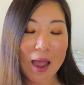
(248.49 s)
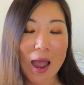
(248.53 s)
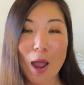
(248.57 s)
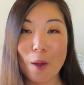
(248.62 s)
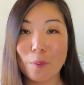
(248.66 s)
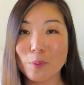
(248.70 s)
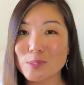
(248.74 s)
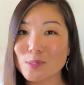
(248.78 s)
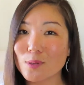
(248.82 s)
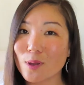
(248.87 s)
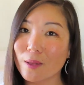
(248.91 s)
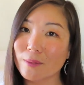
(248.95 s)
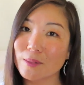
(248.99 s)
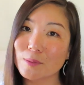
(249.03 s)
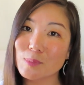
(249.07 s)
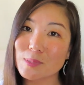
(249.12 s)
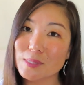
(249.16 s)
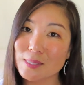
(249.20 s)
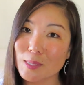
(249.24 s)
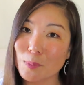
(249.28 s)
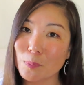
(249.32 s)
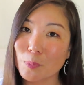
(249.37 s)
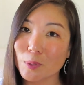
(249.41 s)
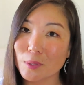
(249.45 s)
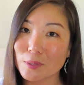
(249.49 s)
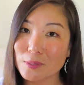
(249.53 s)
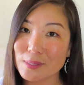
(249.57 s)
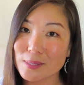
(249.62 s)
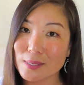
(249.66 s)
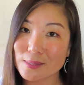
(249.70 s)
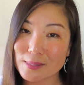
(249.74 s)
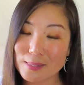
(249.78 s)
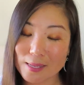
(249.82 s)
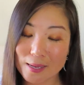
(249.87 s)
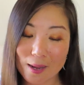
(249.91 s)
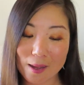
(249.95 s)
I always call them slippers.
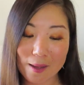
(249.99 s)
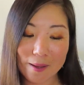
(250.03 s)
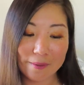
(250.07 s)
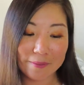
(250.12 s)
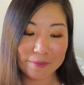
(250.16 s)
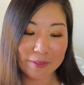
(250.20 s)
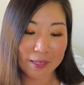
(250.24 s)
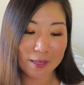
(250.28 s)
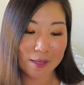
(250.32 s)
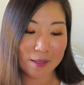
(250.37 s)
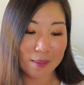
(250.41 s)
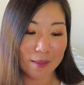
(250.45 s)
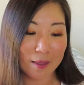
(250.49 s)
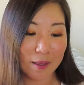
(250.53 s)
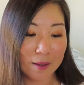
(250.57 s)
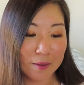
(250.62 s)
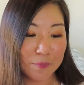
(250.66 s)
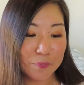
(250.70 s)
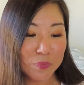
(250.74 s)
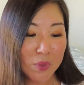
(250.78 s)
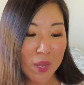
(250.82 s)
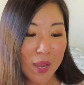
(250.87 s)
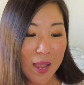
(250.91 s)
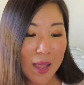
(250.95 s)
That's like a Hawaii thing.